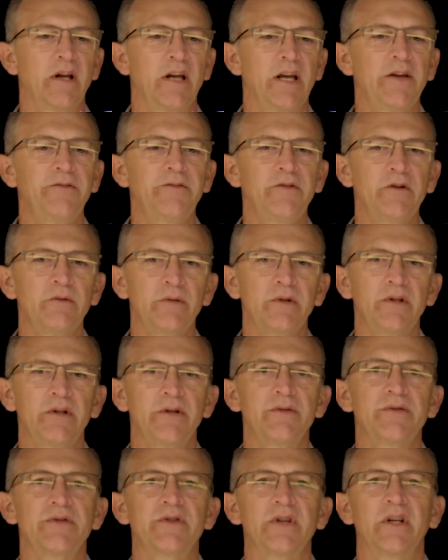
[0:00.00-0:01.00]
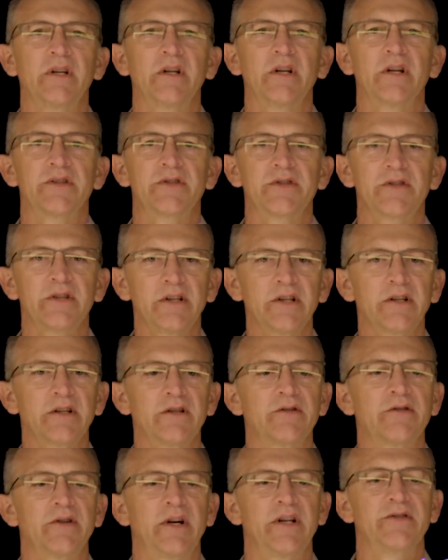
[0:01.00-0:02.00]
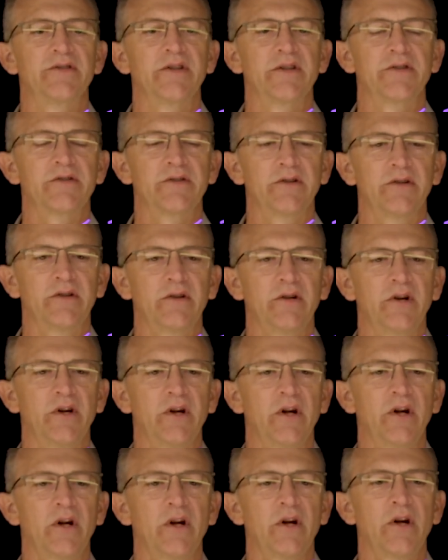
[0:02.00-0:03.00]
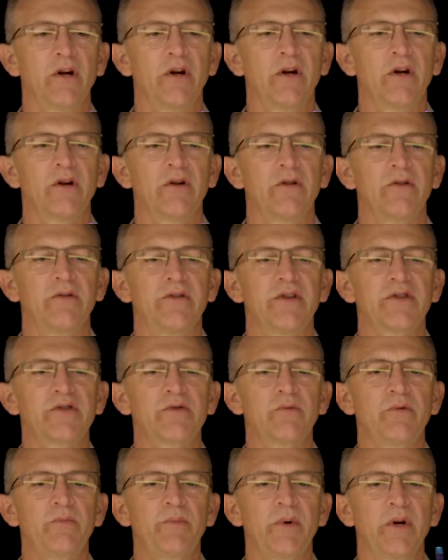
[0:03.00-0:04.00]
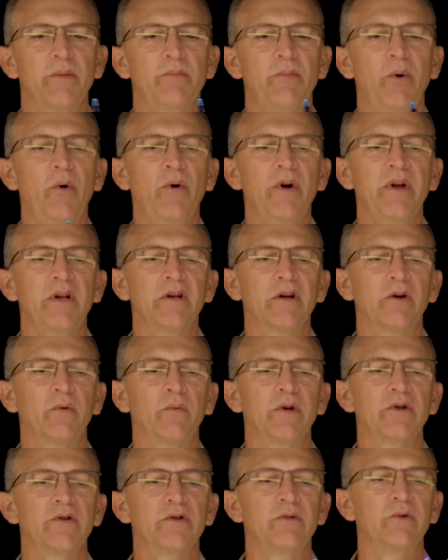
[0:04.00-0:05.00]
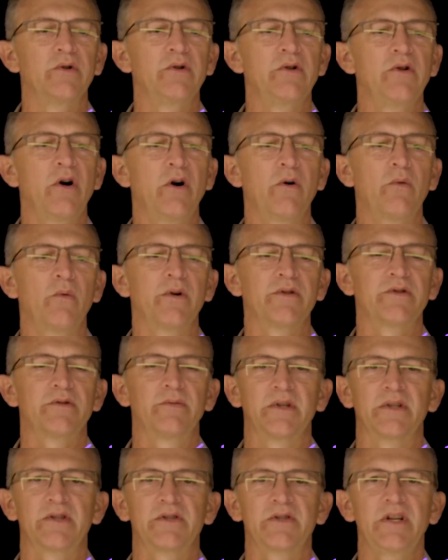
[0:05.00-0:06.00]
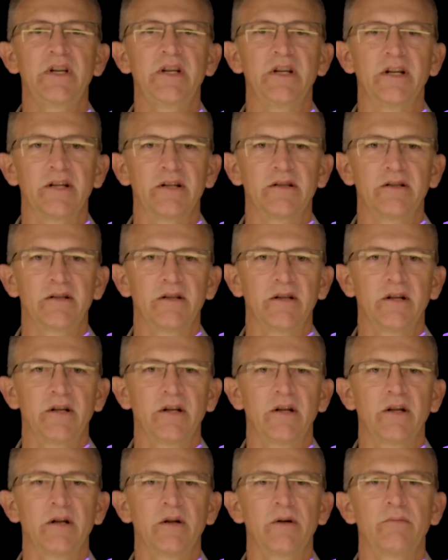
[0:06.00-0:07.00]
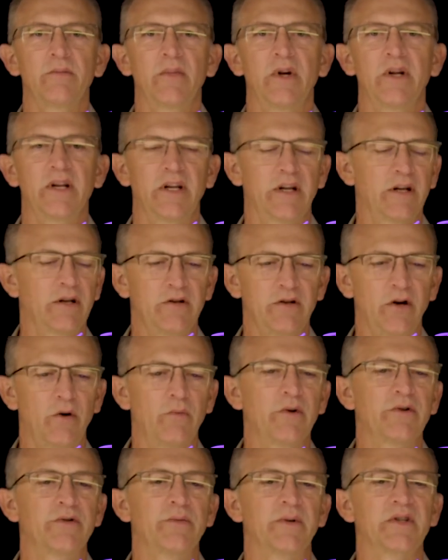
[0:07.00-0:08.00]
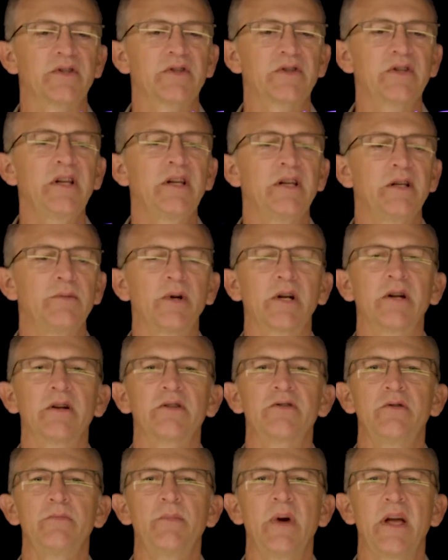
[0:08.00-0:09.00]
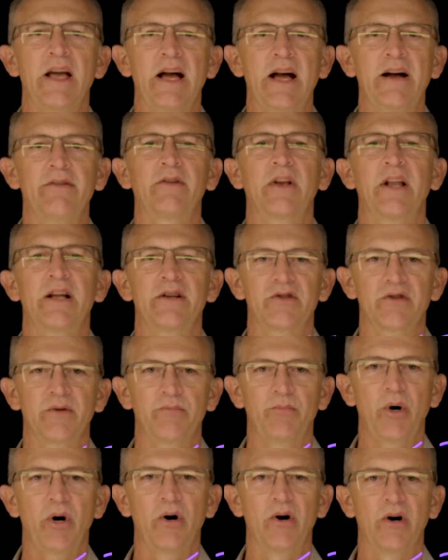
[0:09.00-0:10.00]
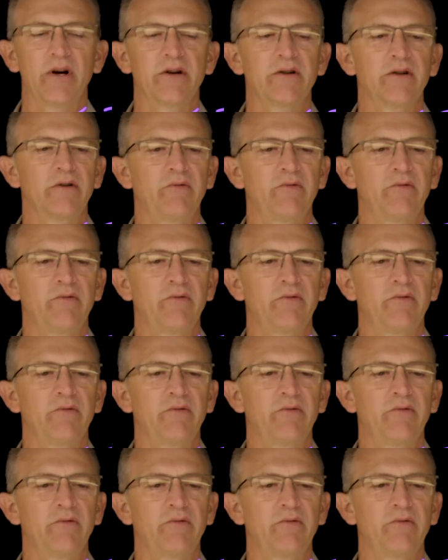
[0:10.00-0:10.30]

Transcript: If you are using a silicon transistor, this would be a point at which you would not want to exceed because you may avalanche the part.